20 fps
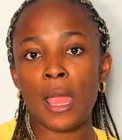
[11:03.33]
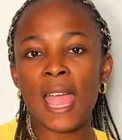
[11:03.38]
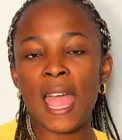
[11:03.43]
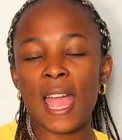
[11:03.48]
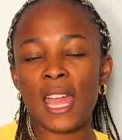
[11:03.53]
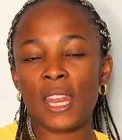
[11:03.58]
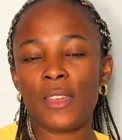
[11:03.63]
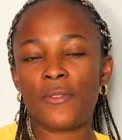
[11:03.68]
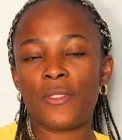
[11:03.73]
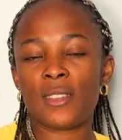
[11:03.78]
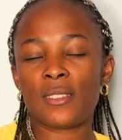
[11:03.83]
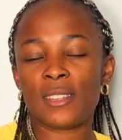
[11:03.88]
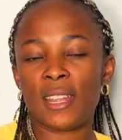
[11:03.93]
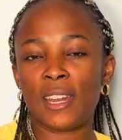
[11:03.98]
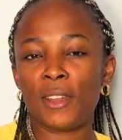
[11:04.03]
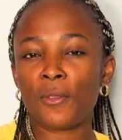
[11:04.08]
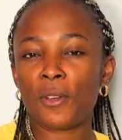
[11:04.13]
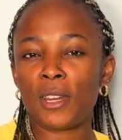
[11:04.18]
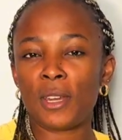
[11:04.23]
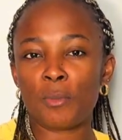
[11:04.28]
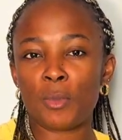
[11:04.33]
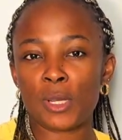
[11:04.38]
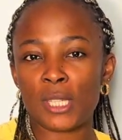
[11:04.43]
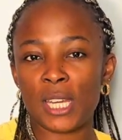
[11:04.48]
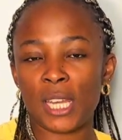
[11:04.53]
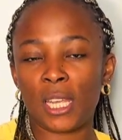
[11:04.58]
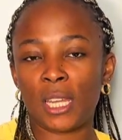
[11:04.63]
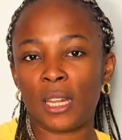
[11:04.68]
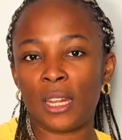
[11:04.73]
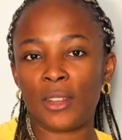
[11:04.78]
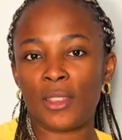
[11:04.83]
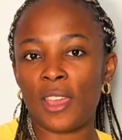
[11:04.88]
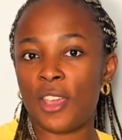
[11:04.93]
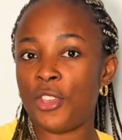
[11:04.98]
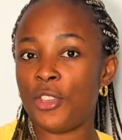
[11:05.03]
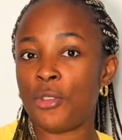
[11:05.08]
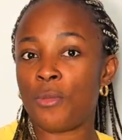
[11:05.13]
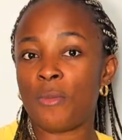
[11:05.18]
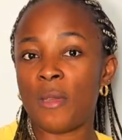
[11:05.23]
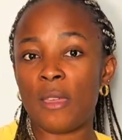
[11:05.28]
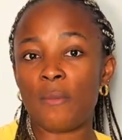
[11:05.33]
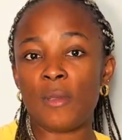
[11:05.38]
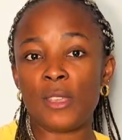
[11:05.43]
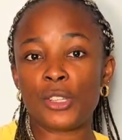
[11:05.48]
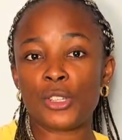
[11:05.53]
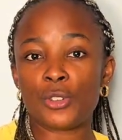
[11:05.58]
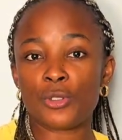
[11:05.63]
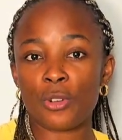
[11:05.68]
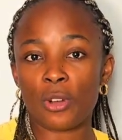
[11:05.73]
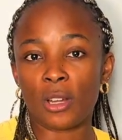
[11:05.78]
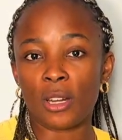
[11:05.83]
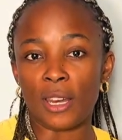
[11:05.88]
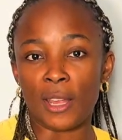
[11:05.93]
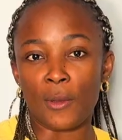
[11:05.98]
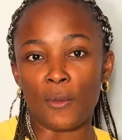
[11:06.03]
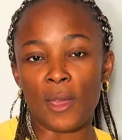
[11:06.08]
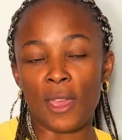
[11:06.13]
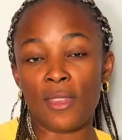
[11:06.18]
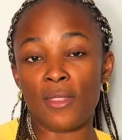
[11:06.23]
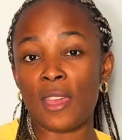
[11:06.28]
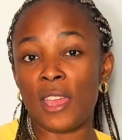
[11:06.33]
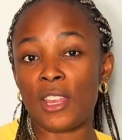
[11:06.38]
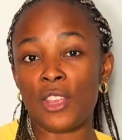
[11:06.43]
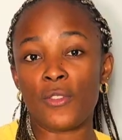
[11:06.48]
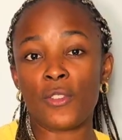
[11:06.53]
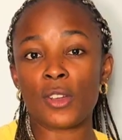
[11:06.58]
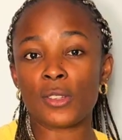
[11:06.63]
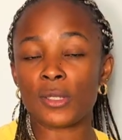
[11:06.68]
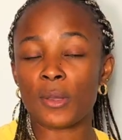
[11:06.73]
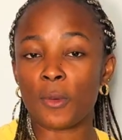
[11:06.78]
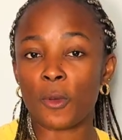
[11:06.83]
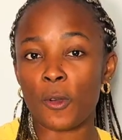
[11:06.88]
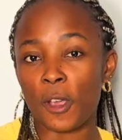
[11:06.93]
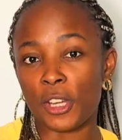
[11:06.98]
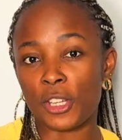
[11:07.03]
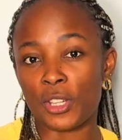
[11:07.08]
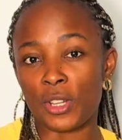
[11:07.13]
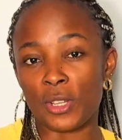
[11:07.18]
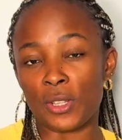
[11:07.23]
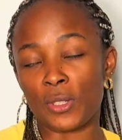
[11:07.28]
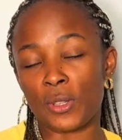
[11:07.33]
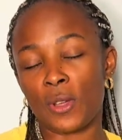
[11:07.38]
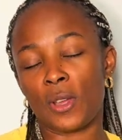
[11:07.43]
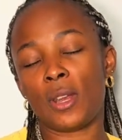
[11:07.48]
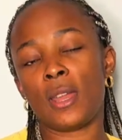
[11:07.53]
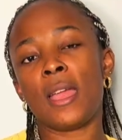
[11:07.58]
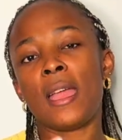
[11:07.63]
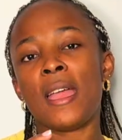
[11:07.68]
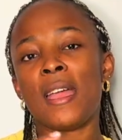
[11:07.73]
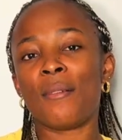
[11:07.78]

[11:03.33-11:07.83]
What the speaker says: And if there's anyone in particular that you may be struggling with and you've got some questions on,